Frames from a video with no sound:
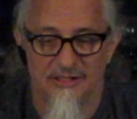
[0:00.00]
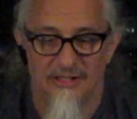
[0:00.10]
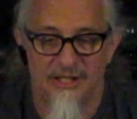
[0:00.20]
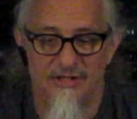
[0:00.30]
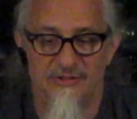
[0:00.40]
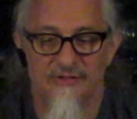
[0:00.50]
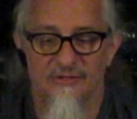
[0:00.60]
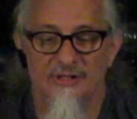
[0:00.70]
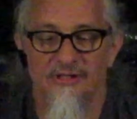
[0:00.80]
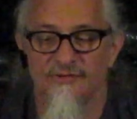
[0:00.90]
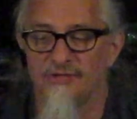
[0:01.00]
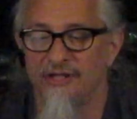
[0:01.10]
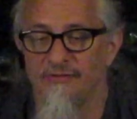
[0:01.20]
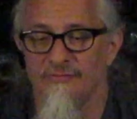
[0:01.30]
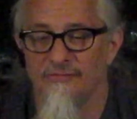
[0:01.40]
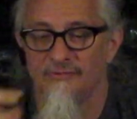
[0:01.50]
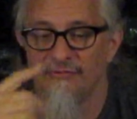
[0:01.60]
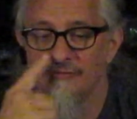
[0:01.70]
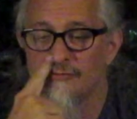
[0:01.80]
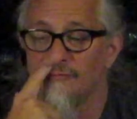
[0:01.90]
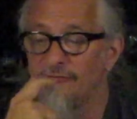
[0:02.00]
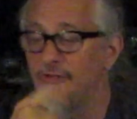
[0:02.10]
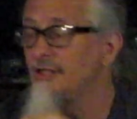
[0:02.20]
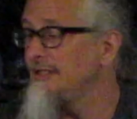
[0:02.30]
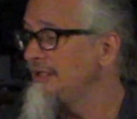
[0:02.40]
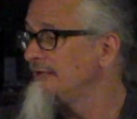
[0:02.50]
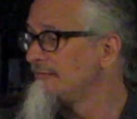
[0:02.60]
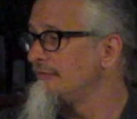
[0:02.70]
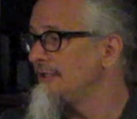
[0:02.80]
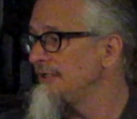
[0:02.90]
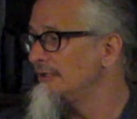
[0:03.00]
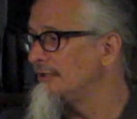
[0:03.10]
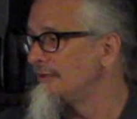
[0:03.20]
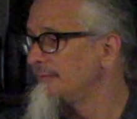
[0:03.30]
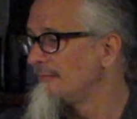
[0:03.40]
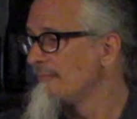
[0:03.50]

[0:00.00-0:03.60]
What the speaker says: And you hear the clicks getting really, really low.